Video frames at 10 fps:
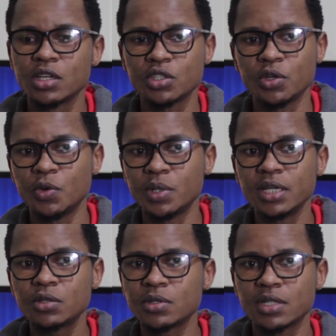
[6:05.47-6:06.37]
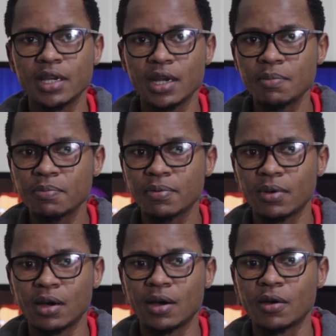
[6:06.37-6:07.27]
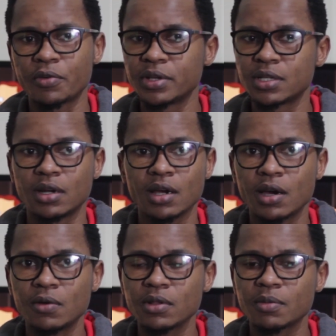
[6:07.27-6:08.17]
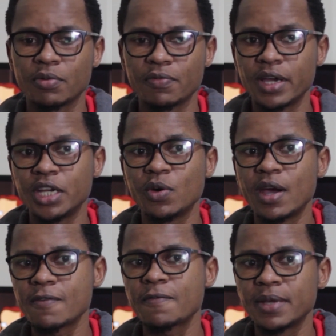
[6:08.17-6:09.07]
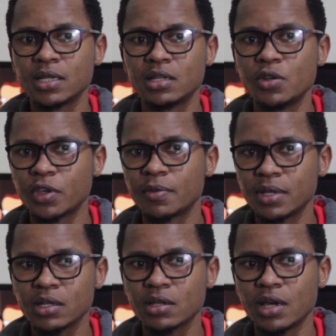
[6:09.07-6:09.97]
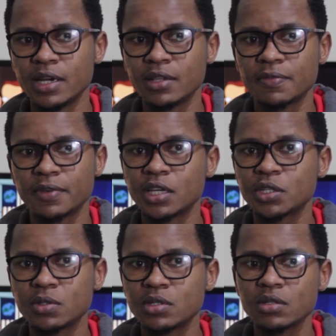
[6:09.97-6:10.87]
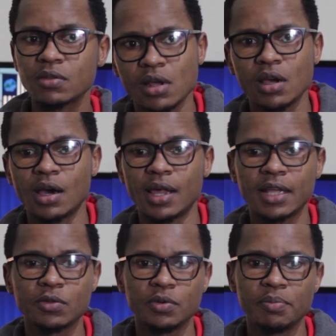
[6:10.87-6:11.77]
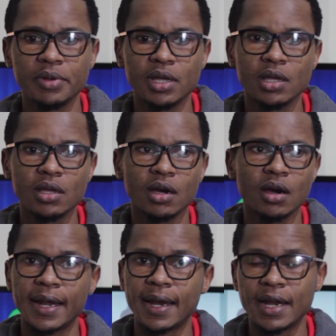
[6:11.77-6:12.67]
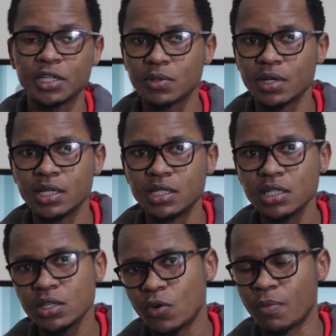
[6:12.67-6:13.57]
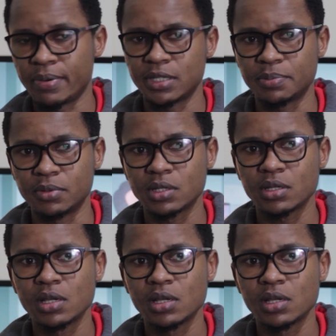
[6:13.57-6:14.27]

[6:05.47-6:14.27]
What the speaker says: So you would need to sign up, create an account, provide your government document identification, that would be national ID or passport.